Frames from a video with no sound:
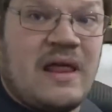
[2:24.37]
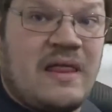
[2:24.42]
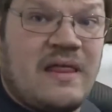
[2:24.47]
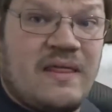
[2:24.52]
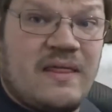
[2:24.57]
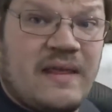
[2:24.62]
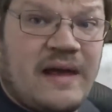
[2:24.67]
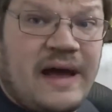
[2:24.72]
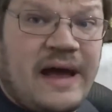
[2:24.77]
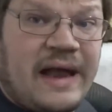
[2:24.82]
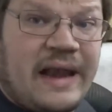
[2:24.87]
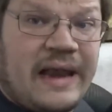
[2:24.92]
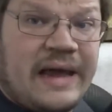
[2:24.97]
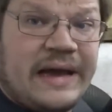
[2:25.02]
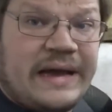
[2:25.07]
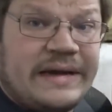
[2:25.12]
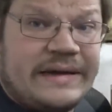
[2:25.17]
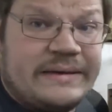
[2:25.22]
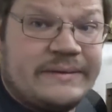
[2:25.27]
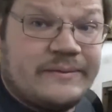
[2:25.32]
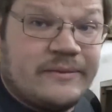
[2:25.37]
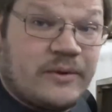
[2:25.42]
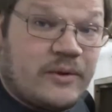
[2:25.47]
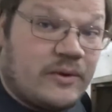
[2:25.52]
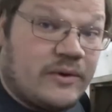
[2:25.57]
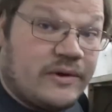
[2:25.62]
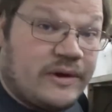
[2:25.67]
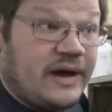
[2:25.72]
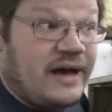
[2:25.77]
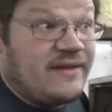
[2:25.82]
the hot line,
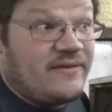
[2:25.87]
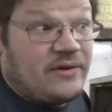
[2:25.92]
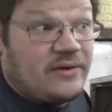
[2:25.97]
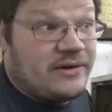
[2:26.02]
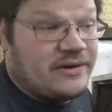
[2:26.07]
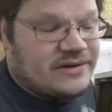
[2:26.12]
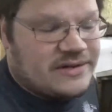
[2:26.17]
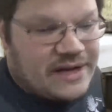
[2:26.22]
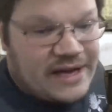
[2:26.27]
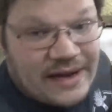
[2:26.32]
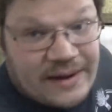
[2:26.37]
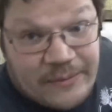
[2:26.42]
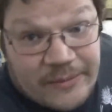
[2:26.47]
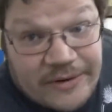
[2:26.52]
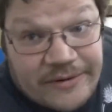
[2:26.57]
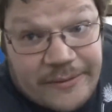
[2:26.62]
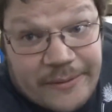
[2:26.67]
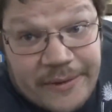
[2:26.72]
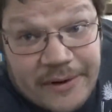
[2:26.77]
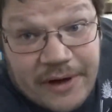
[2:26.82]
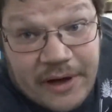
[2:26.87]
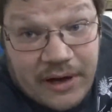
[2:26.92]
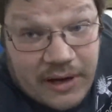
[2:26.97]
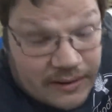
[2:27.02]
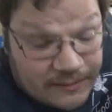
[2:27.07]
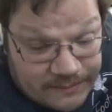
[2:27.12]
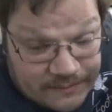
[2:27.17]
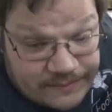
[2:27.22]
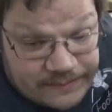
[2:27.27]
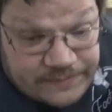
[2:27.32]
or the high voltage line, whatever you want to call
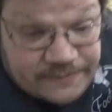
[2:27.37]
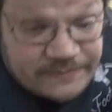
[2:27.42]
it.